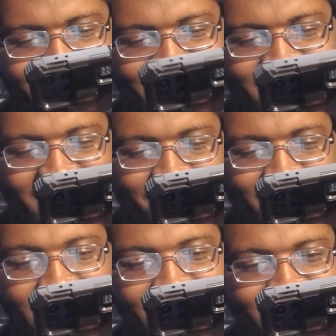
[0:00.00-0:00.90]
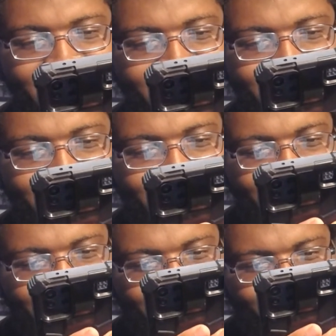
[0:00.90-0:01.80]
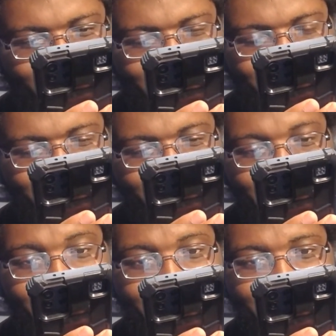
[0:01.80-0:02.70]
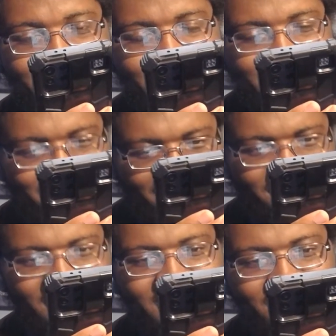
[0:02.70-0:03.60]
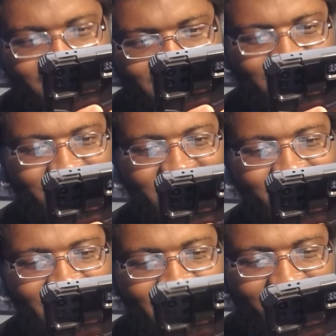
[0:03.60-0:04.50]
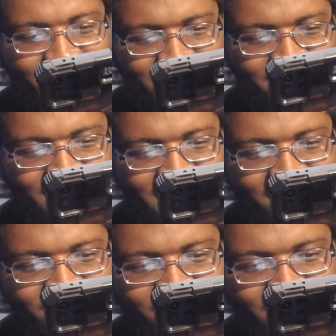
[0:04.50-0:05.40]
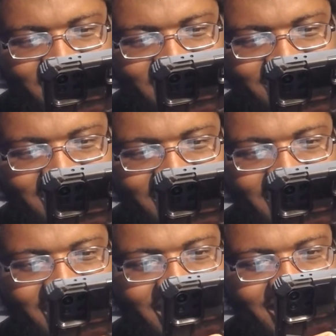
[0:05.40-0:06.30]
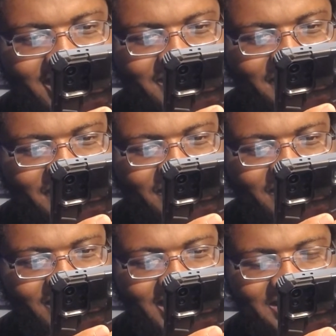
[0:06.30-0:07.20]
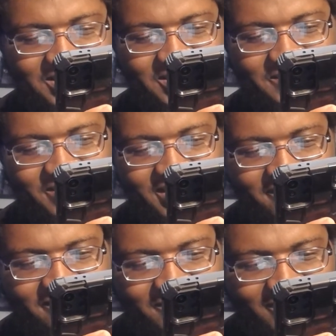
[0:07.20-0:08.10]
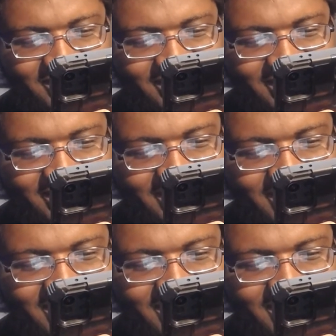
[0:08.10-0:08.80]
And he blocked it, and this random guy in the field jumps up at President Mike with wings, and he has a spear fork thing.